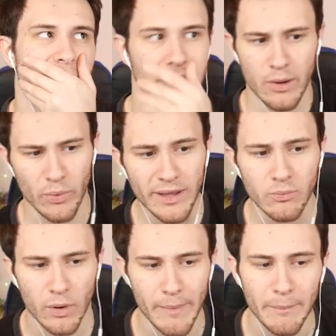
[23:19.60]
And we
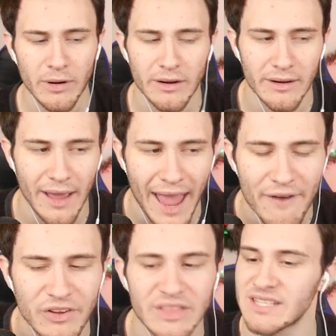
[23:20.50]
remember
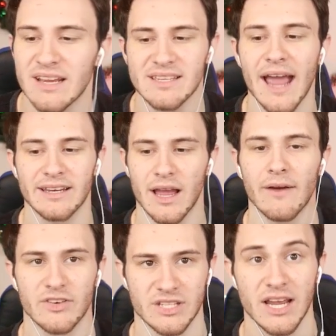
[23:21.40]
having this exact
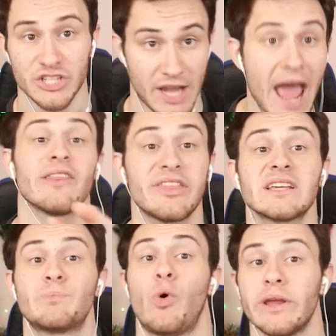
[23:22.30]
conversation at
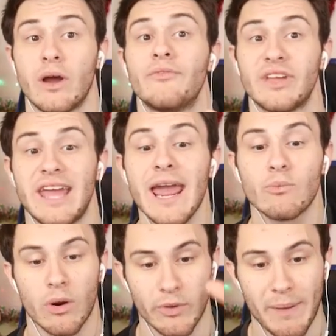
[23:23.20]
this point of the
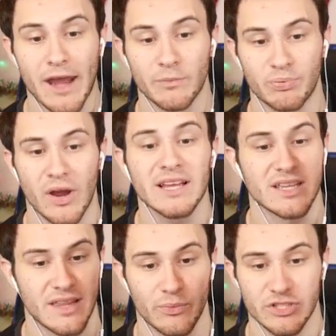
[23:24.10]
game, where we battled Pryce,
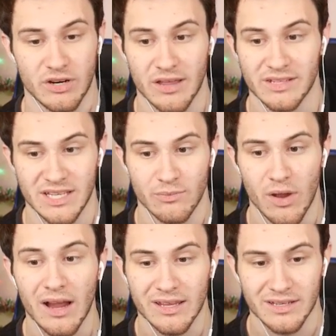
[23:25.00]
and then we took on the Team
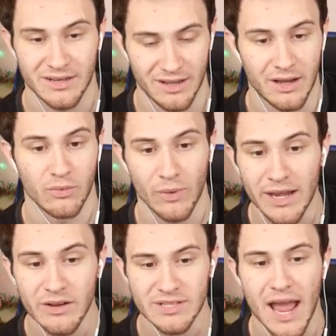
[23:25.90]
Rocket
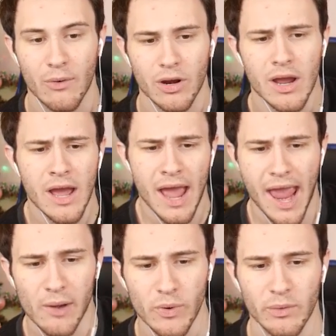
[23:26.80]
radio tower,
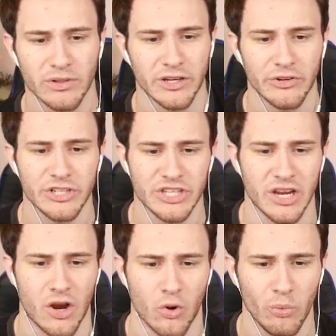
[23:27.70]
and we were literally just
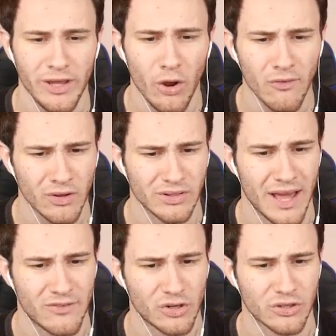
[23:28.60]
like, are we
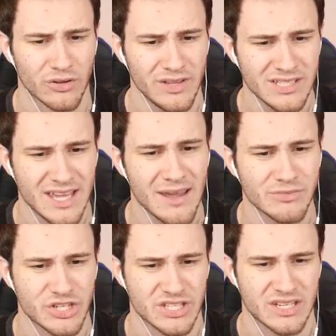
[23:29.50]
over-leveled, or are these
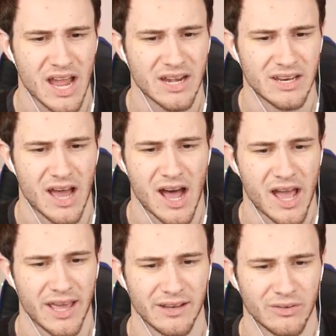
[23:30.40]
games just kind of
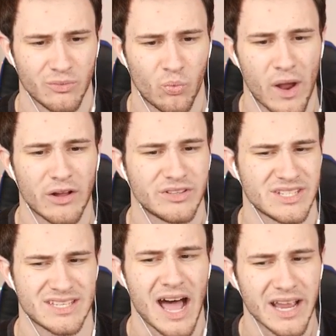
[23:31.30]
not
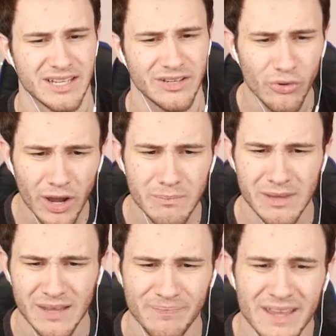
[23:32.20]
well-designed? You know what I
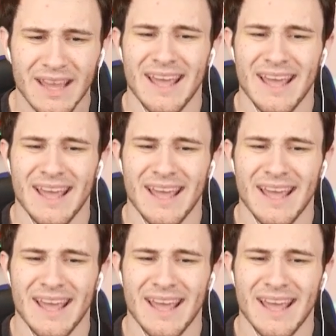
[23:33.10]
mean?